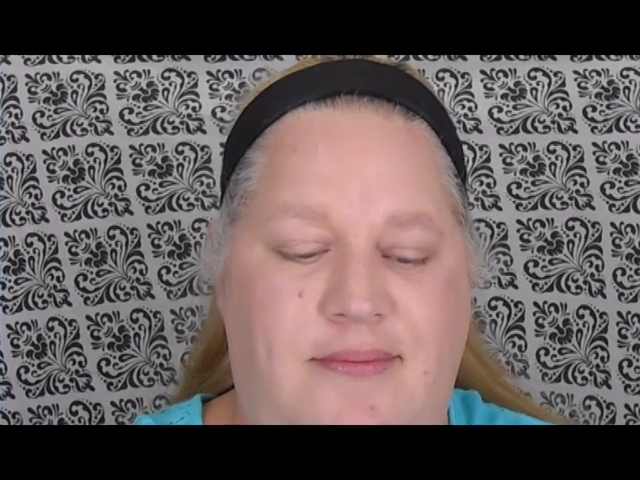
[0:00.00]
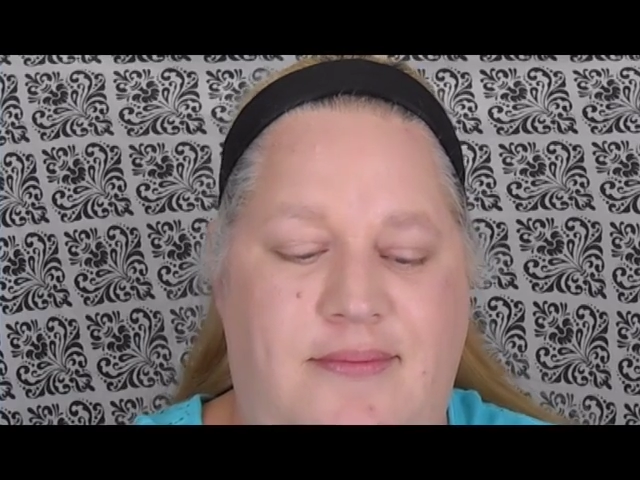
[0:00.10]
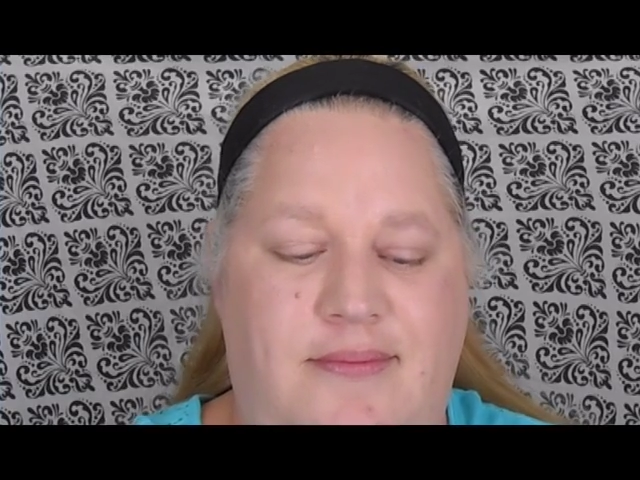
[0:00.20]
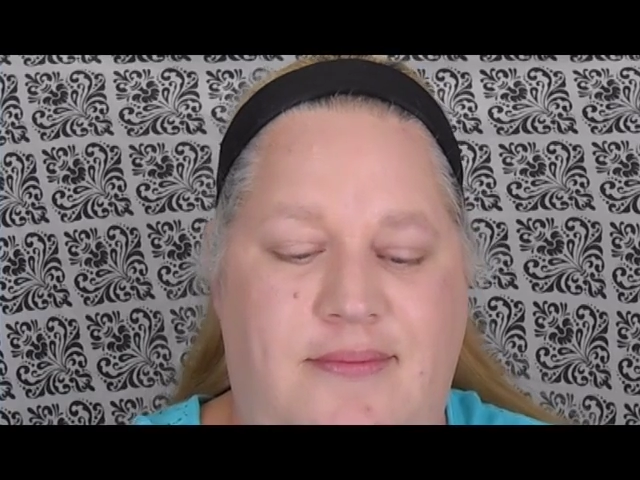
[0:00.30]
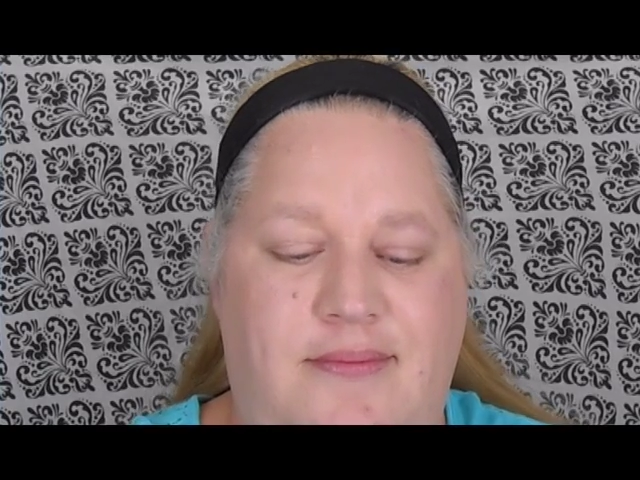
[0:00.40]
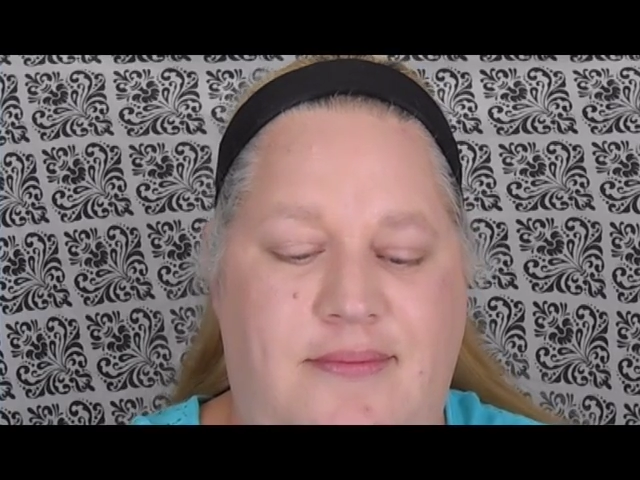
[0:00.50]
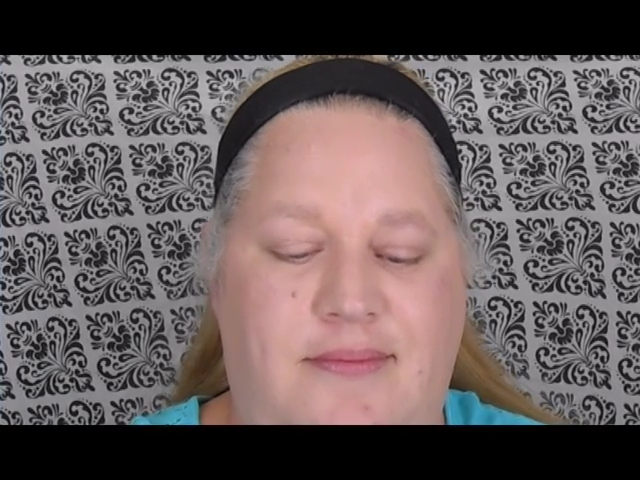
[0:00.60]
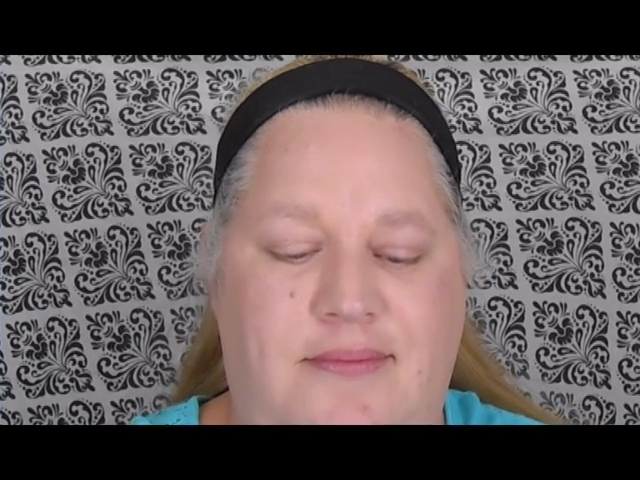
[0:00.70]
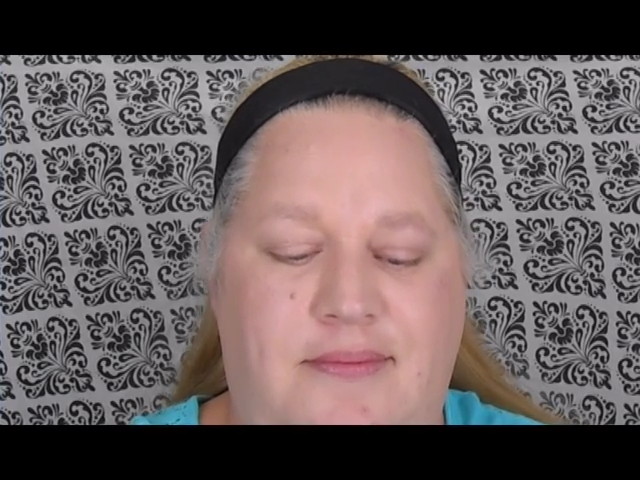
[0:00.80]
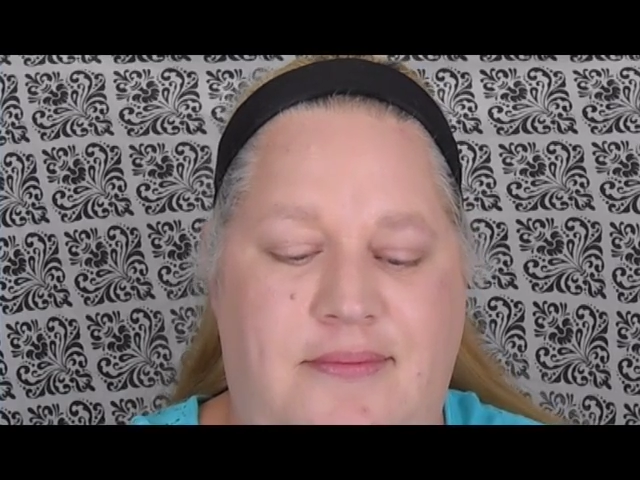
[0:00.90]
Concealer
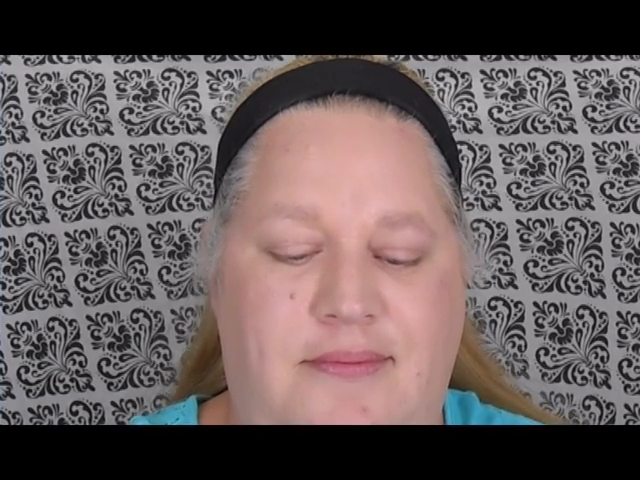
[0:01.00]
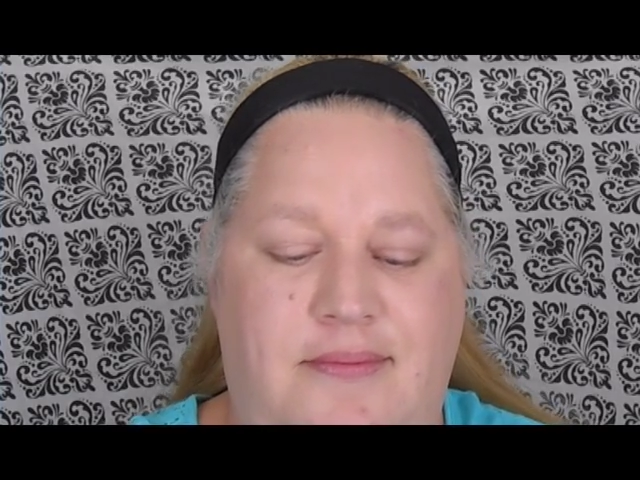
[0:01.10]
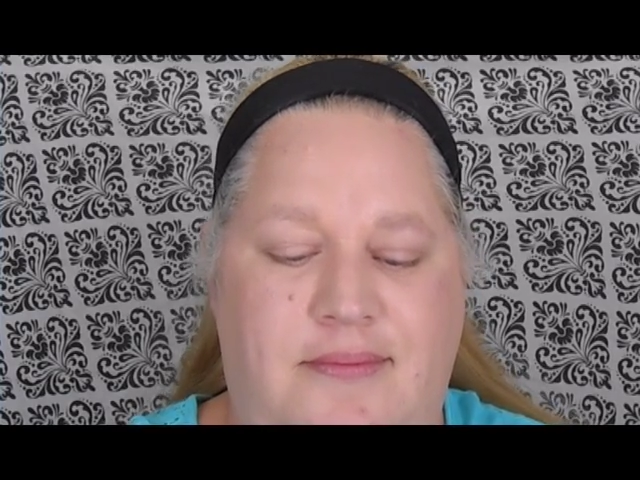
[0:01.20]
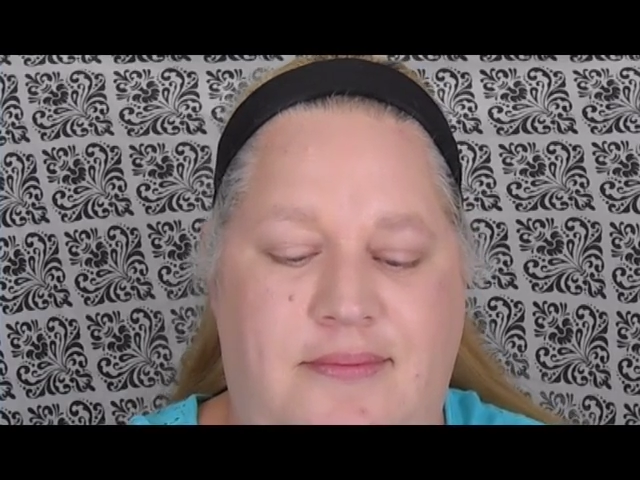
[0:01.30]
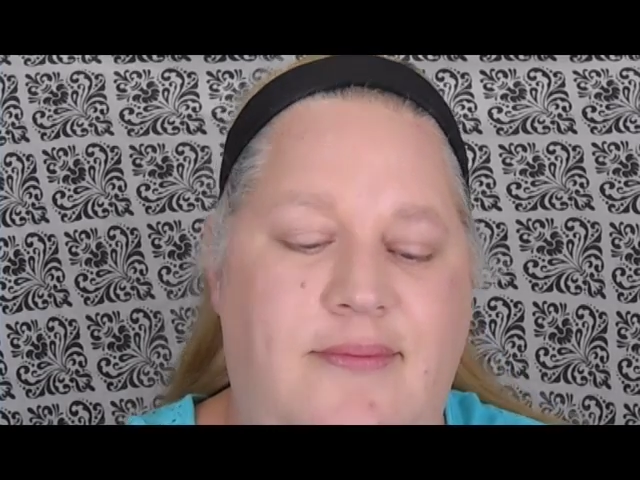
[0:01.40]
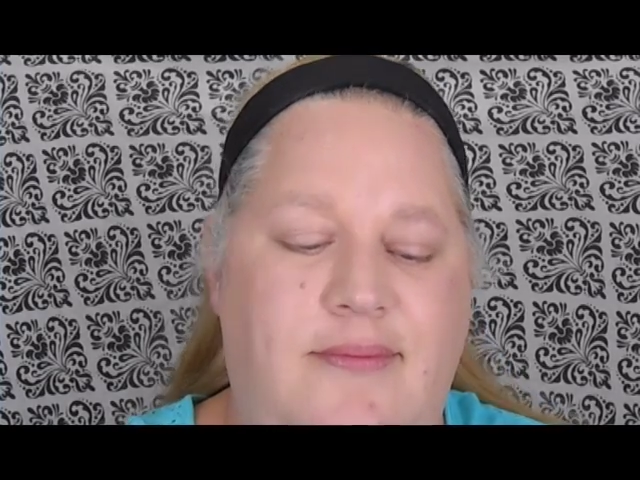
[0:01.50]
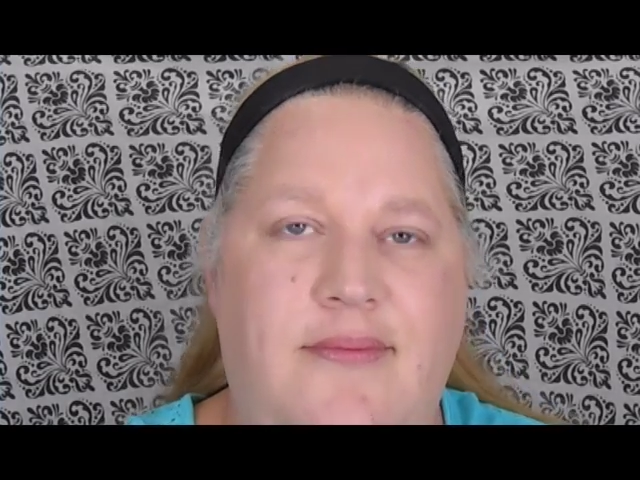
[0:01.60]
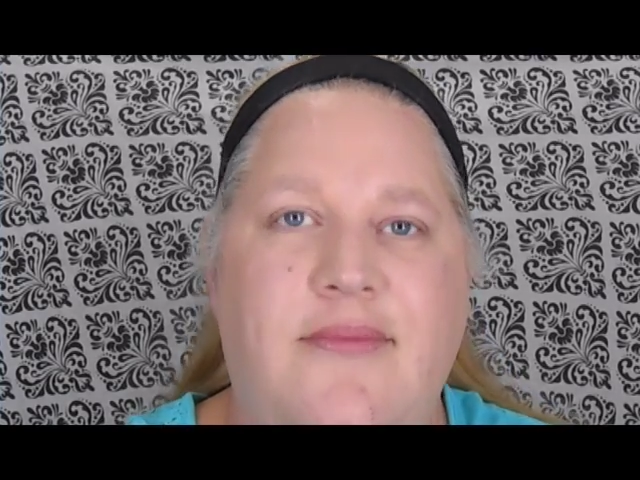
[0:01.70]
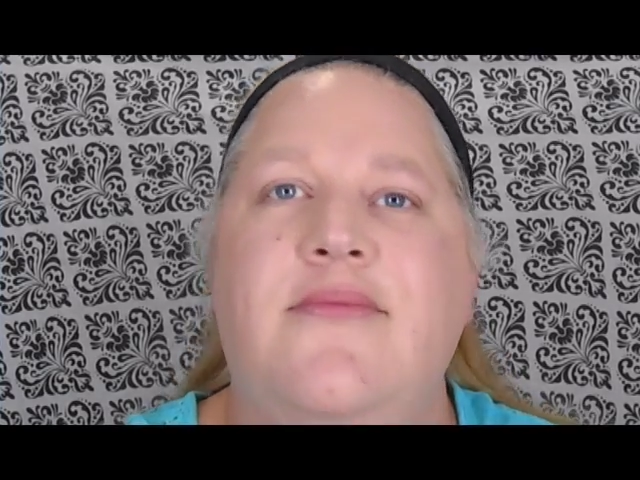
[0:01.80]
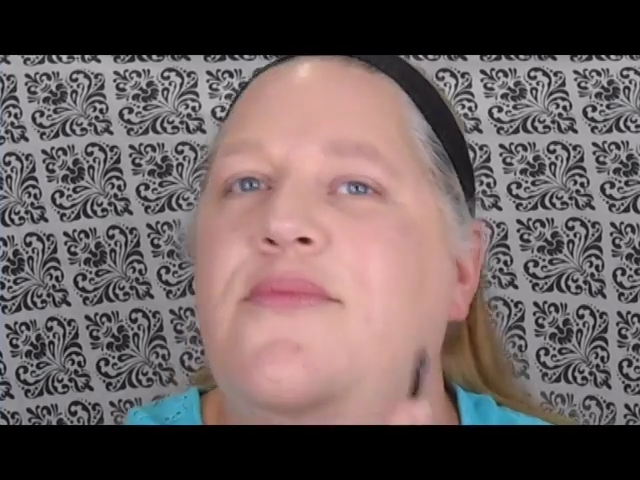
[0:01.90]
Palette in the shade
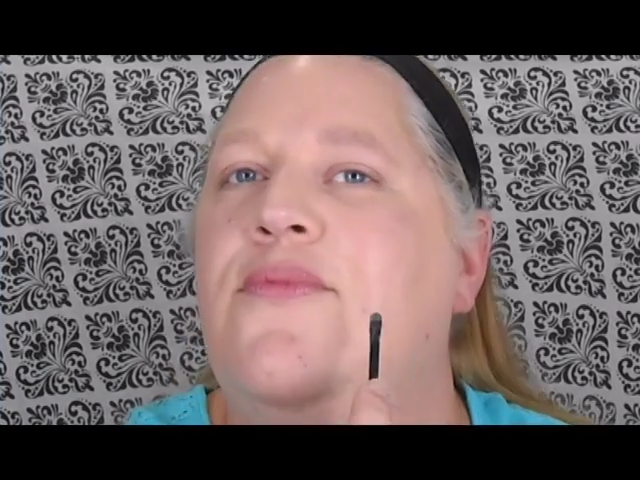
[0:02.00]
Light.